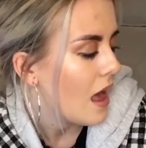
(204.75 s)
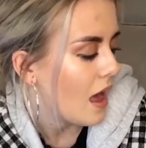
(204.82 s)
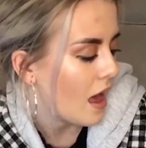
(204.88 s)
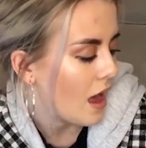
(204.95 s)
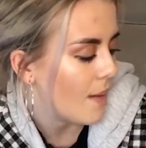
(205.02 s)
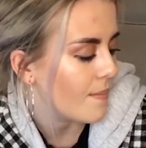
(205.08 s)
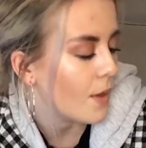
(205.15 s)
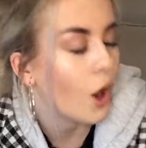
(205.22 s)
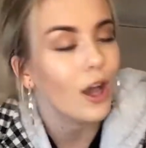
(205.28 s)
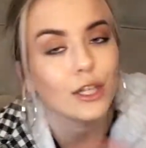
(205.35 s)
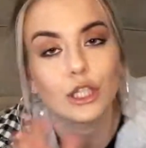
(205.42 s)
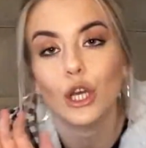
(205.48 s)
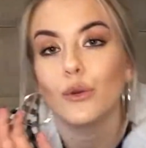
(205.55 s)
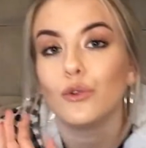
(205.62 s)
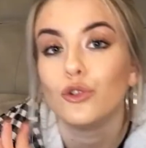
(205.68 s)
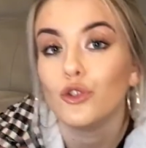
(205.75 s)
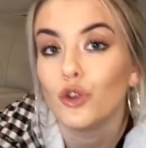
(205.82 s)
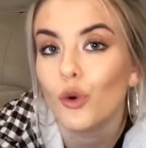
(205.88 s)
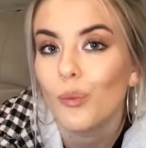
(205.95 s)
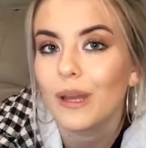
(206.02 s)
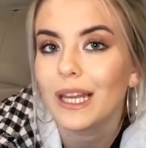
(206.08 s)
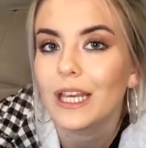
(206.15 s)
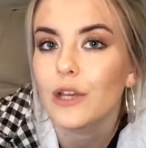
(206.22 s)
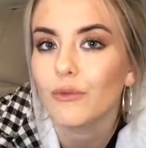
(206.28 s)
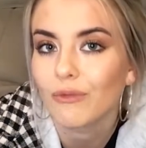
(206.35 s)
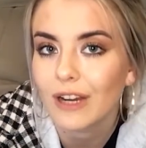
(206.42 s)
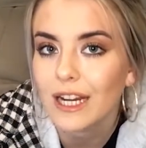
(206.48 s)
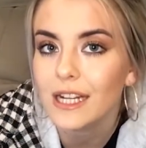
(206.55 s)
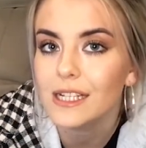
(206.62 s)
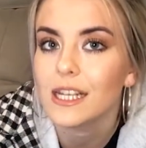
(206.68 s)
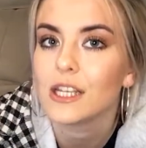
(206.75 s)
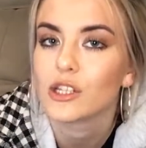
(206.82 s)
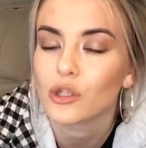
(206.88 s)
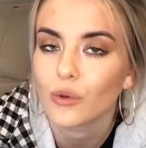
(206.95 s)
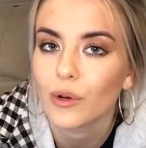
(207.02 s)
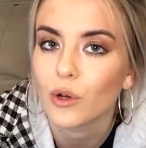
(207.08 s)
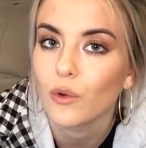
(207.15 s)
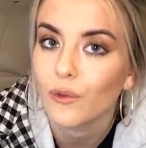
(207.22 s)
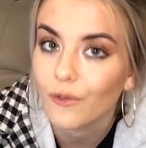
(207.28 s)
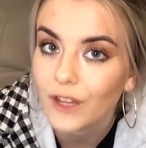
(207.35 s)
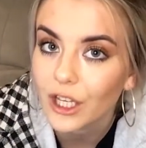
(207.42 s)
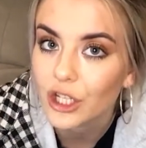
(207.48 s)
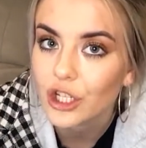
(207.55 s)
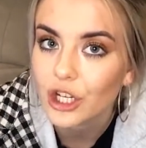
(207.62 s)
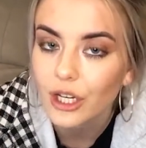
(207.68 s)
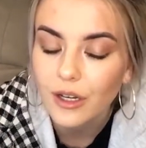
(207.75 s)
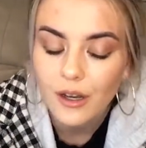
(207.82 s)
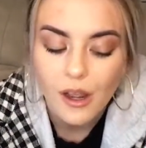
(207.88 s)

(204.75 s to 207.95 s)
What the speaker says: I don't normally read historical fiction,